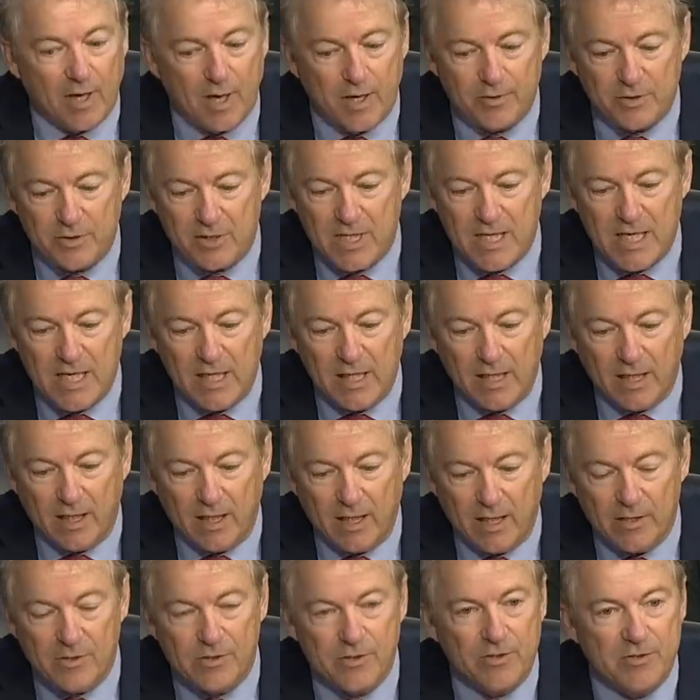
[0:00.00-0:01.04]
us
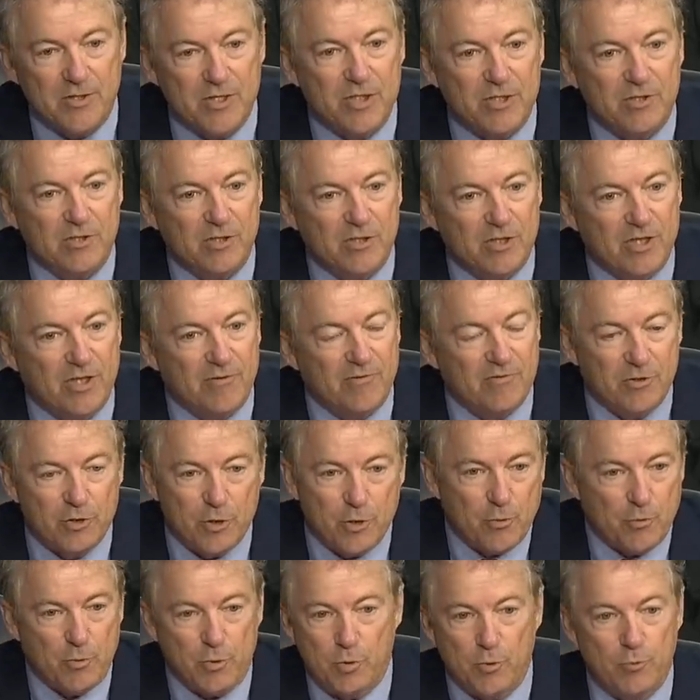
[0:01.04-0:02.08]
is this,
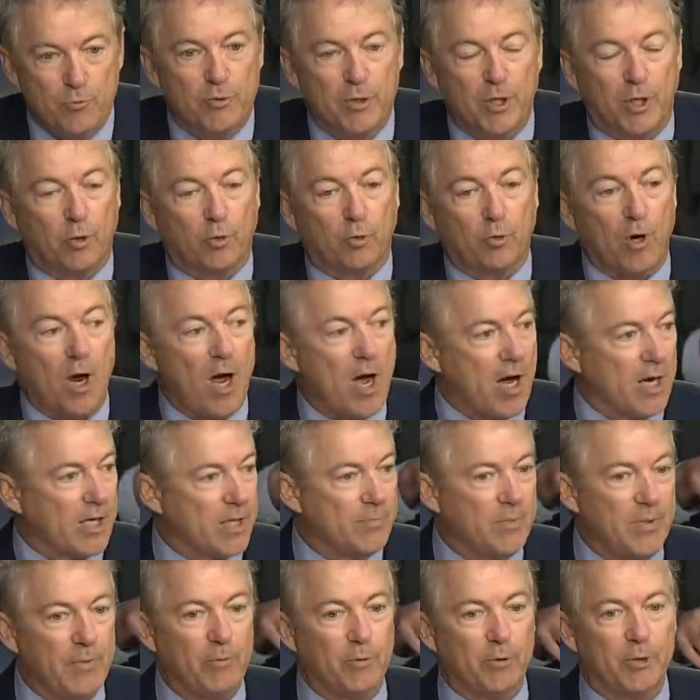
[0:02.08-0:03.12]
the, you decry,
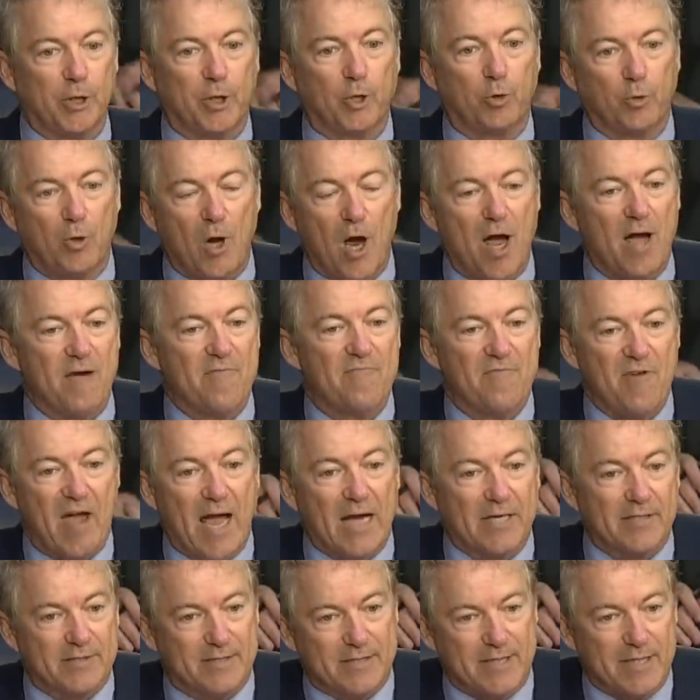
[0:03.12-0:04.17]
and people decry
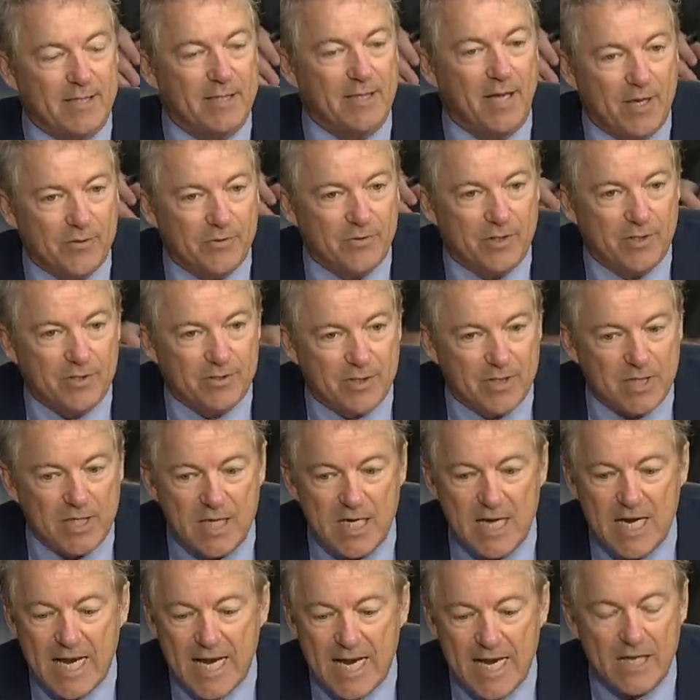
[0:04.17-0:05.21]
vaccine
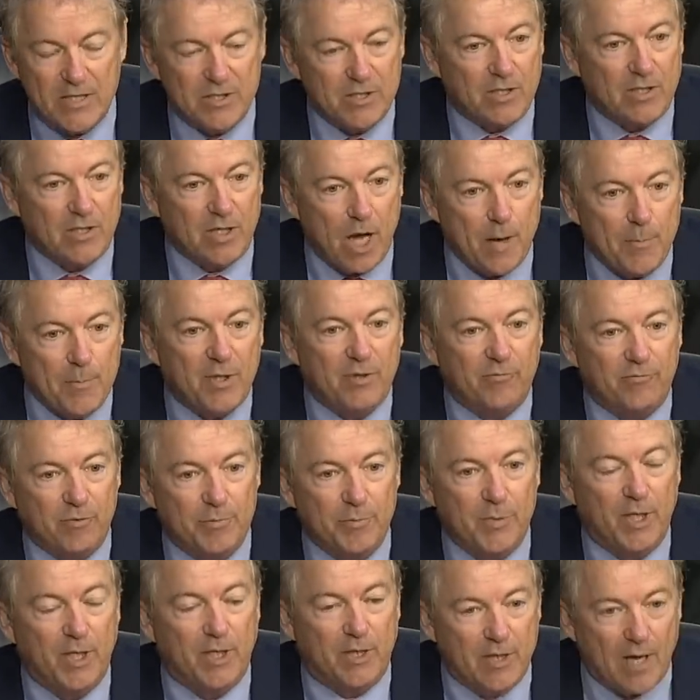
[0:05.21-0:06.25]
hesitancy. It's coming
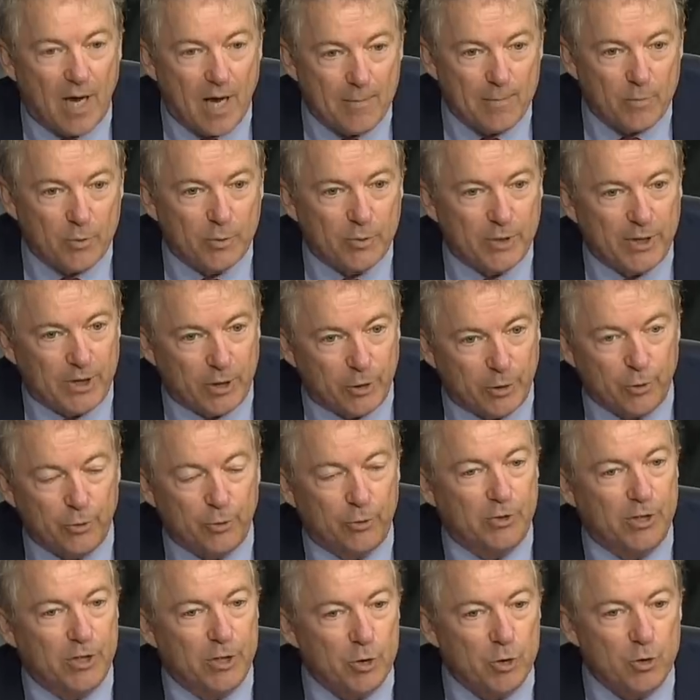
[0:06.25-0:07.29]
from the
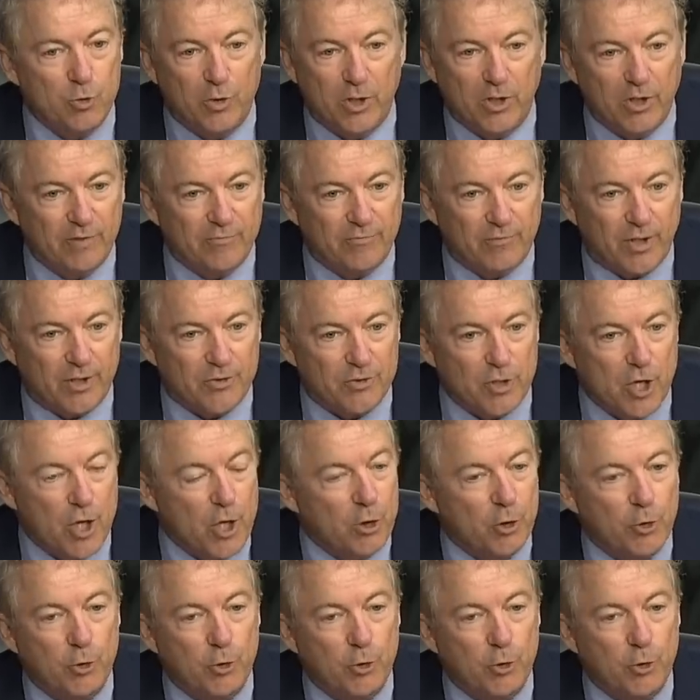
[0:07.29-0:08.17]
gobbledygook that you give us.